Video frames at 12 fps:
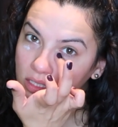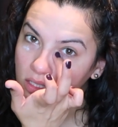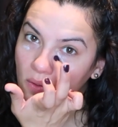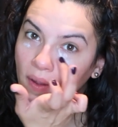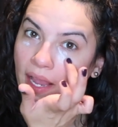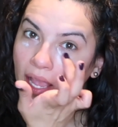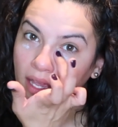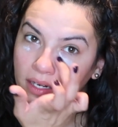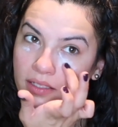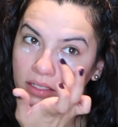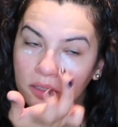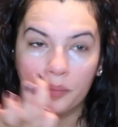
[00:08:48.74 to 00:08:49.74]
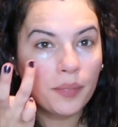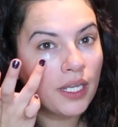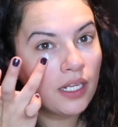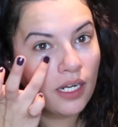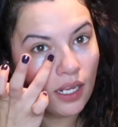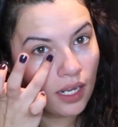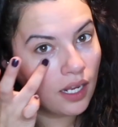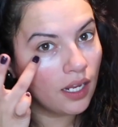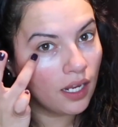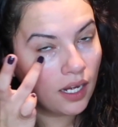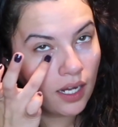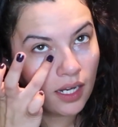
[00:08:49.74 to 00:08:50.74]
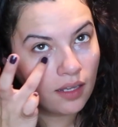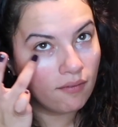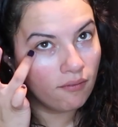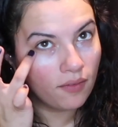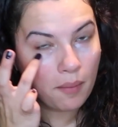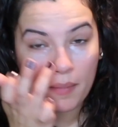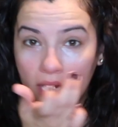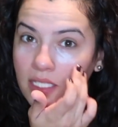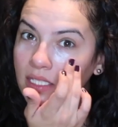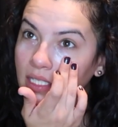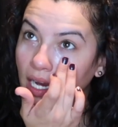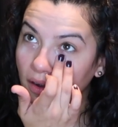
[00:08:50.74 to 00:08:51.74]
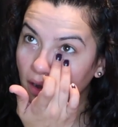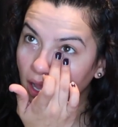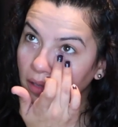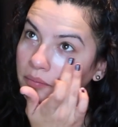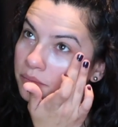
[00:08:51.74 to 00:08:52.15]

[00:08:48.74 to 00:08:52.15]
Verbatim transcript: so i had a little bit of mascara